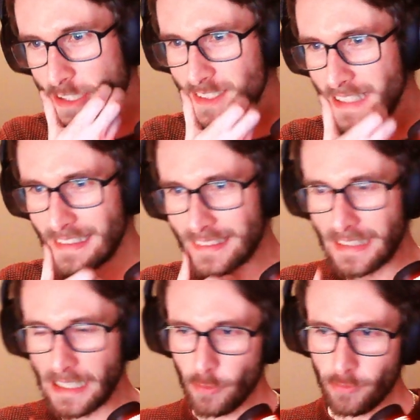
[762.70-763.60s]
saying
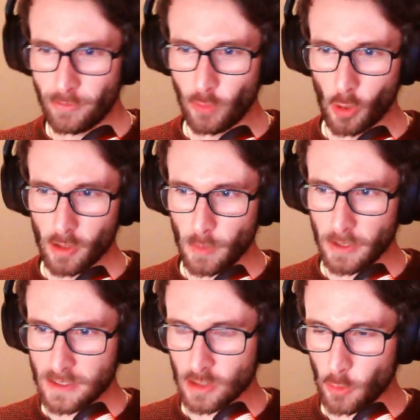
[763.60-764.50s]
gear fort, but
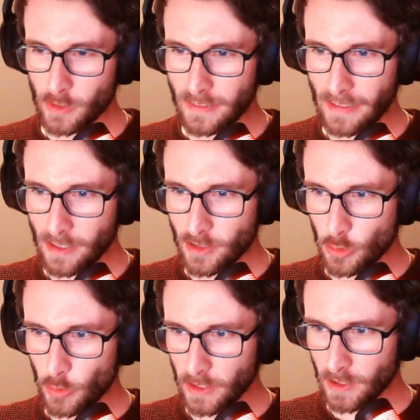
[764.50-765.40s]
he's going gear
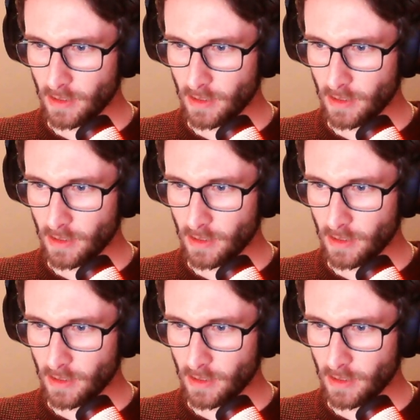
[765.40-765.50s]
3.